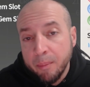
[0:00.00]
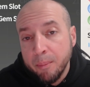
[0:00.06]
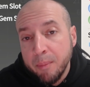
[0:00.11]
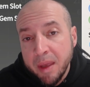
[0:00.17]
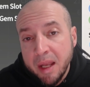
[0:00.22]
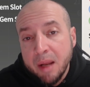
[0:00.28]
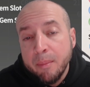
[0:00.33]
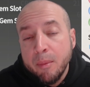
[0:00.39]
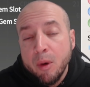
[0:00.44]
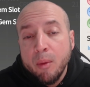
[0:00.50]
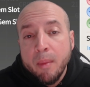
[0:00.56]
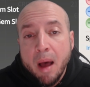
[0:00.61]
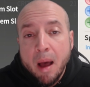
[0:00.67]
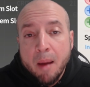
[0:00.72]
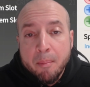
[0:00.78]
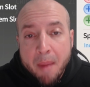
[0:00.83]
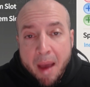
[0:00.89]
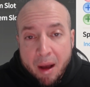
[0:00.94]
The minimum
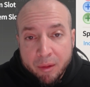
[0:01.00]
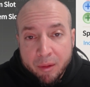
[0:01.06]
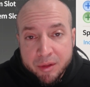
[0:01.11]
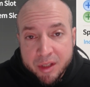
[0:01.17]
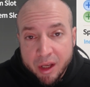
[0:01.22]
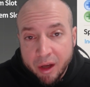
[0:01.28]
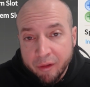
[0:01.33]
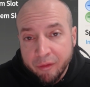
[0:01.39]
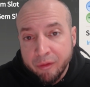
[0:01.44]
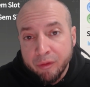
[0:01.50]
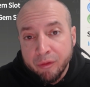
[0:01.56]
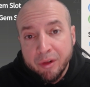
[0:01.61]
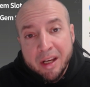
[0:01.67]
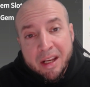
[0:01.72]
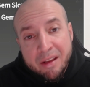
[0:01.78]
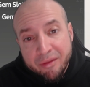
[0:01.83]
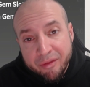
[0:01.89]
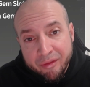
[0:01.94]
amount of
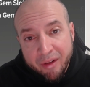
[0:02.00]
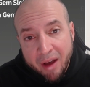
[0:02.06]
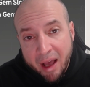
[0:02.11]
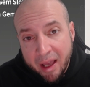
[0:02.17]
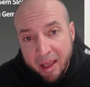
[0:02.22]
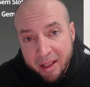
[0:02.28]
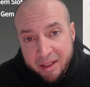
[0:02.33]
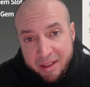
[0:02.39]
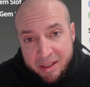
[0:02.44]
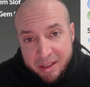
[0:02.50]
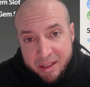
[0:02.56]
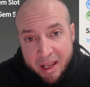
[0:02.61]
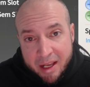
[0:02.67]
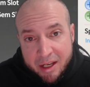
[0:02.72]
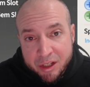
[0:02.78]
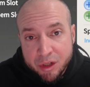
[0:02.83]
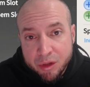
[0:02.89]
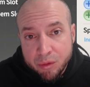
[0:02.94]
refines
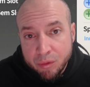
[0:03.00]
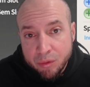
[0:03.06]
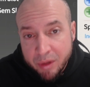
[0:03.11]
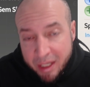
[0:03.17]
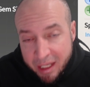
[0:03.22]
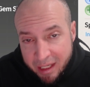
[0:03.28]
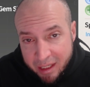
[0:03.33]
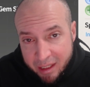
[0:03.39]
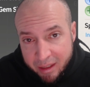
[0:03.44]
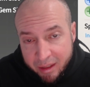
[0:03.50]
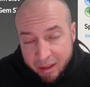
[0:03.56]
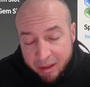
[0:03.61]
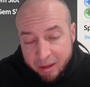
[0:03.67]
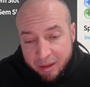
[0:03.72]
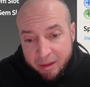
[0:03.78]
that you need.